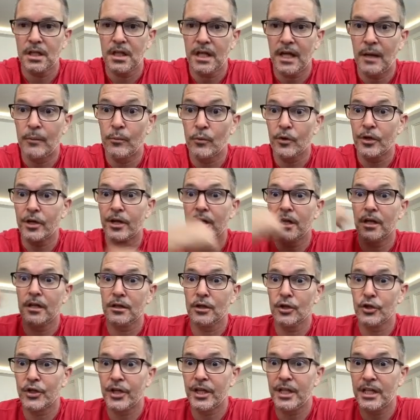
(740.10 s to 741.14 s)
And we're going to
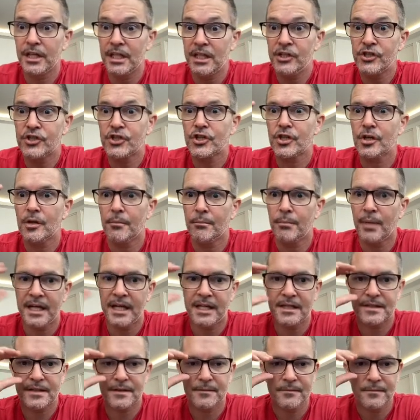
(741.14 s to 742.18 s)
look at each
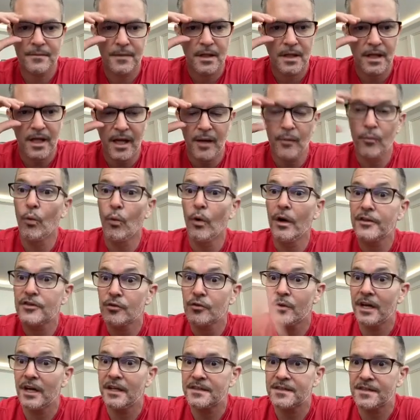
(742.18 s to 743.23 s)
byte. And what
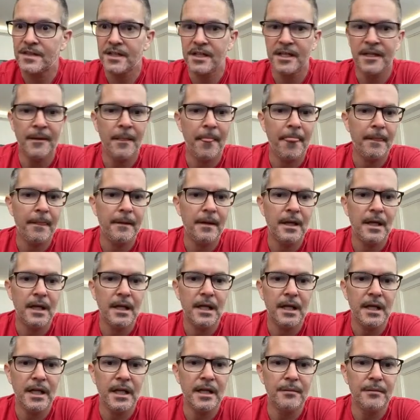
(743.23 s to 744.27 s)
do I see?
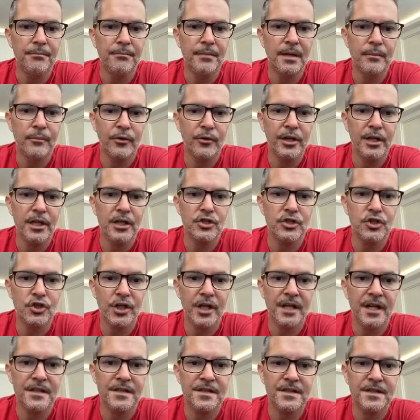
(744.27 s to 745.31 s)
In memory
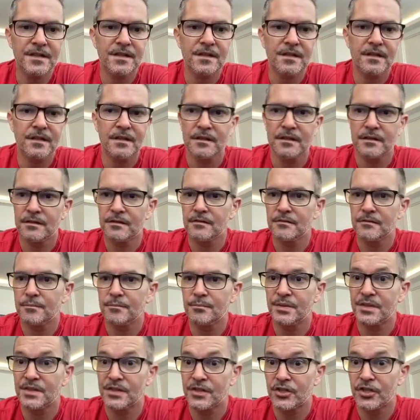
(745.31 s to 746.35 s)
address
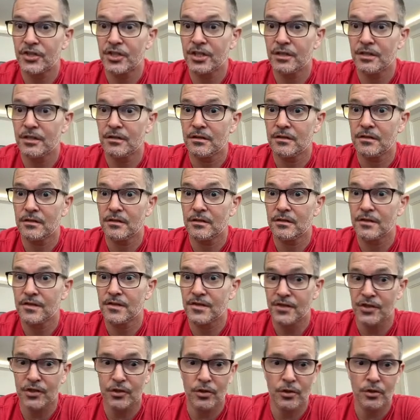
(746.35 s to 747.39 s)
position
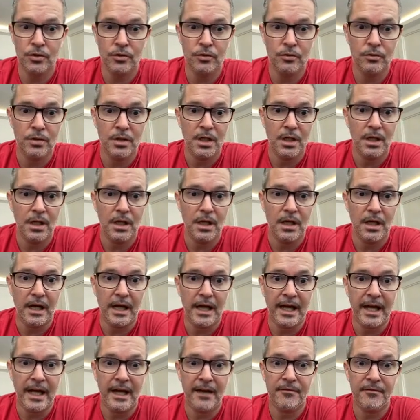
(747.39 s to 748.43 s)
0,
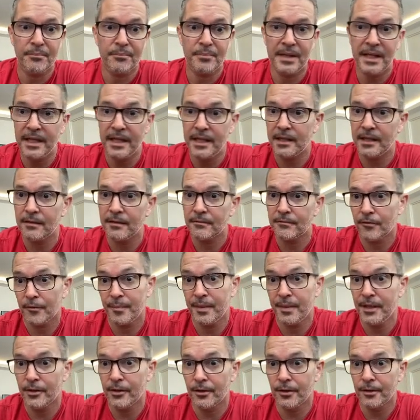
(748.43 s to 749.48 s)
I have P for
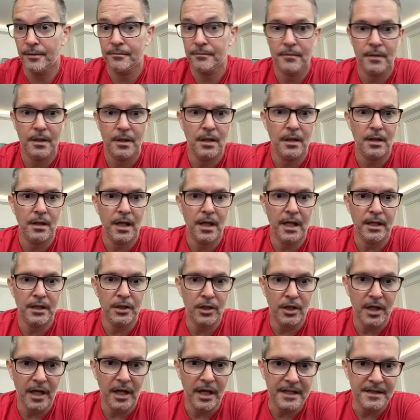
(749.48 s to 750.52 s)
Peter. And
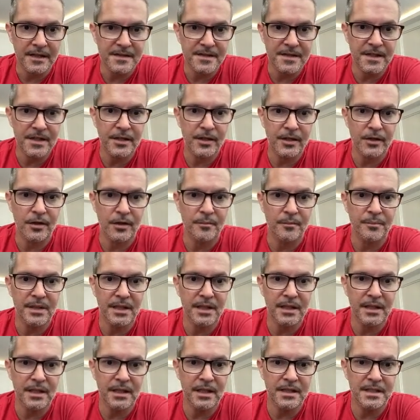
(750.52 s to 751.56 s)
look, I can see here,
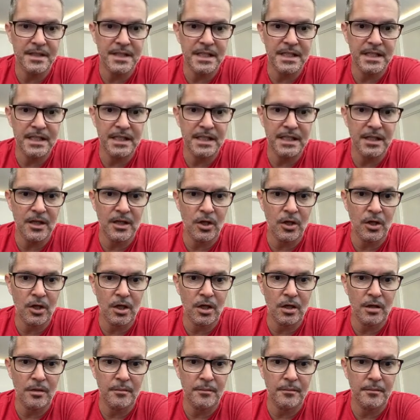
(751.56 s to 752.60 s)

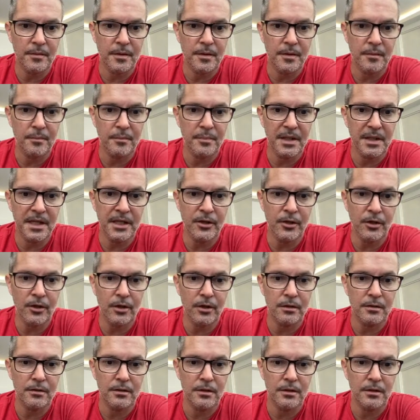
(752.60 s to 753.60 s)
P-E-T-E-R, Peter.